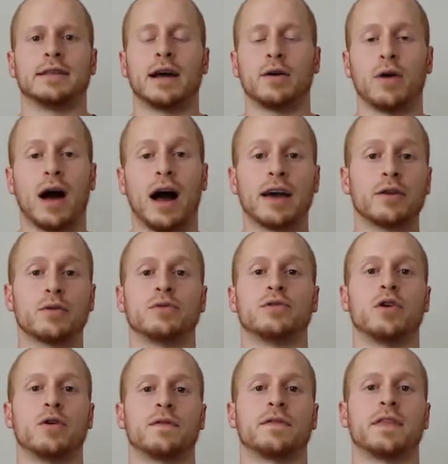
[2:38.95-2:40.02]
Now, I don't
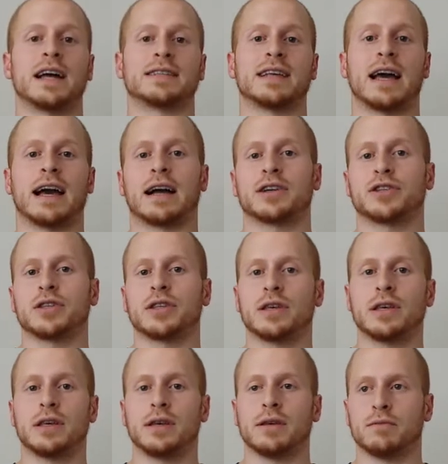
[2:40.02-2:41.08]
know if that's
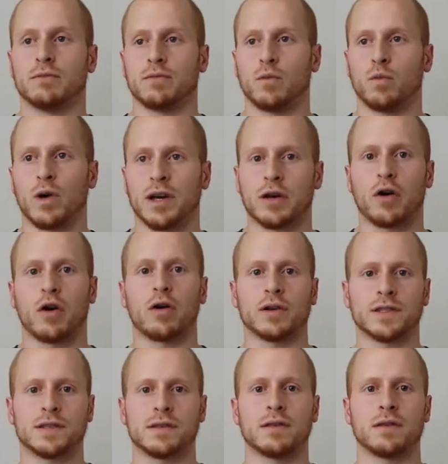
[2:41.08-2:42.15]
actually what
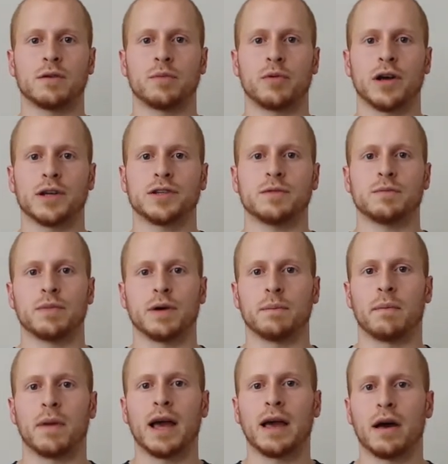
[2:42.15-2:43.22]
caused the depression,
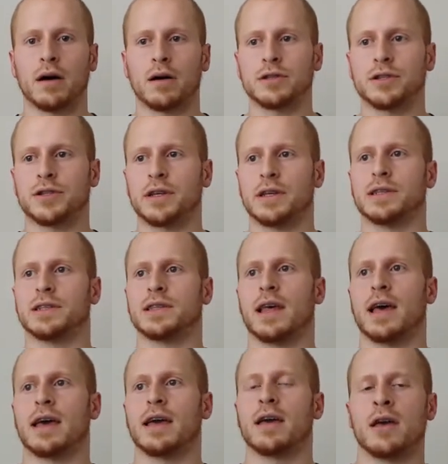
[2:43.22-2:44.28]
but my hunch is
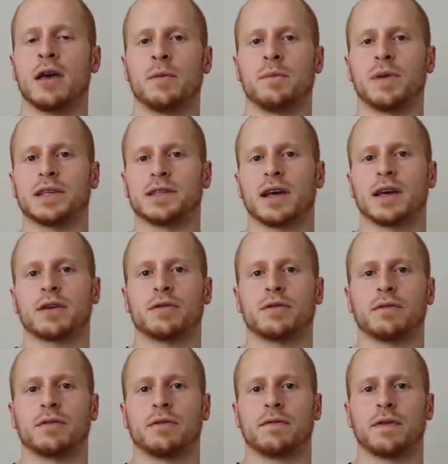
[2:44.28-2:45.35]
that because I
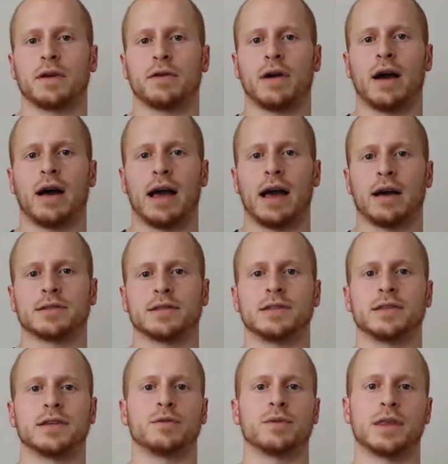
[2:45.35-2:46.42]
couldn't figure out how to
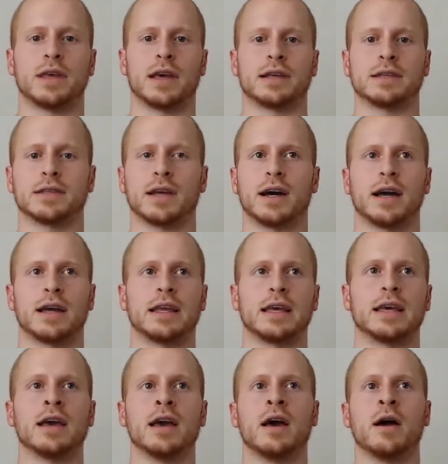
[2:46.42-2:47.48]
deal with the
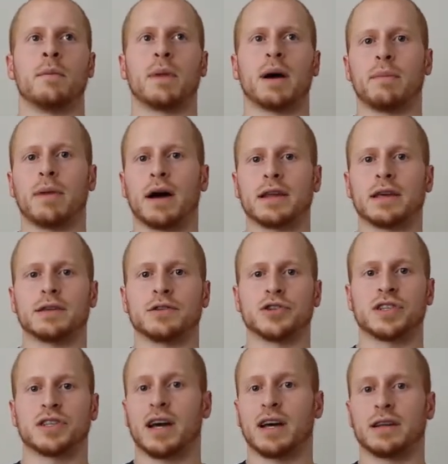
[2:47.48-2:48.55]
anxiety, my body could
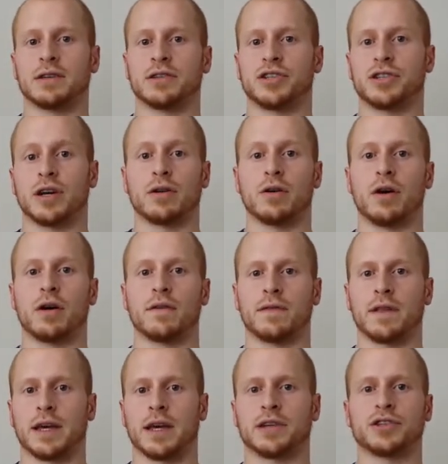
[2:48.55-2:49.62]
just kind of shut
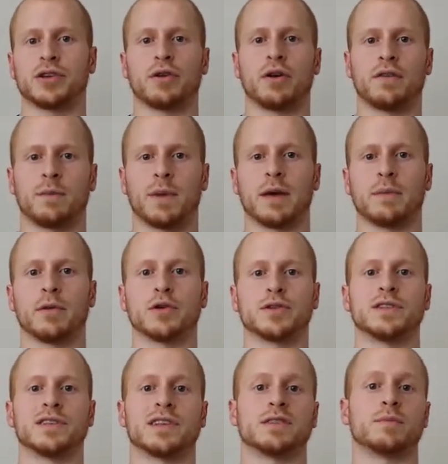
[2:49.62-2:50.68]
off. Like I shut off my
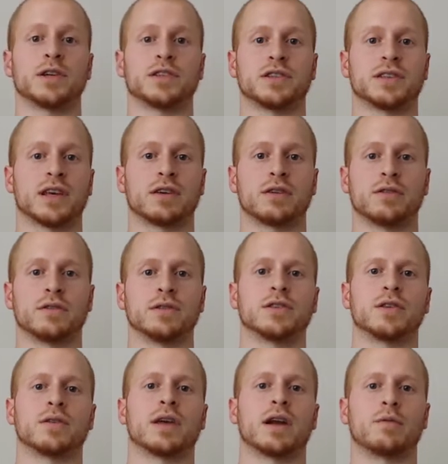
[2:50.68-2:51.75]
emotions as much as I could
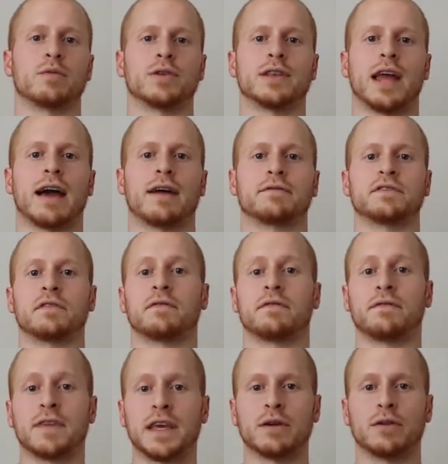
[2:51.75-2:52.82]
so that I wouldn't have to
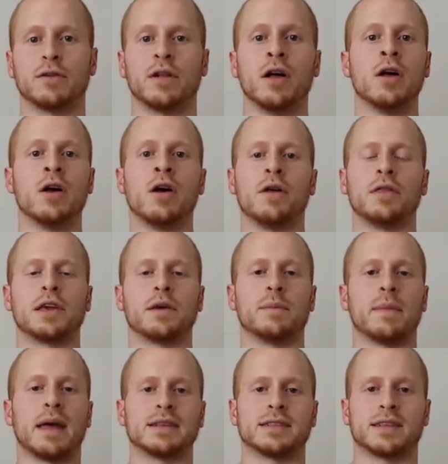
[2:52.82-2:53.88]
feel the
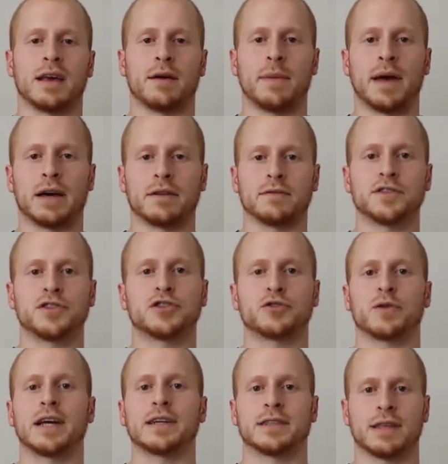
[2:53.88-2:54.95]
immense amount of
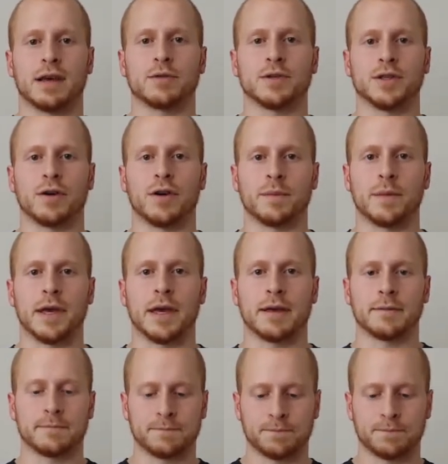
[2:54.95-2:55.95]
stress that was on me.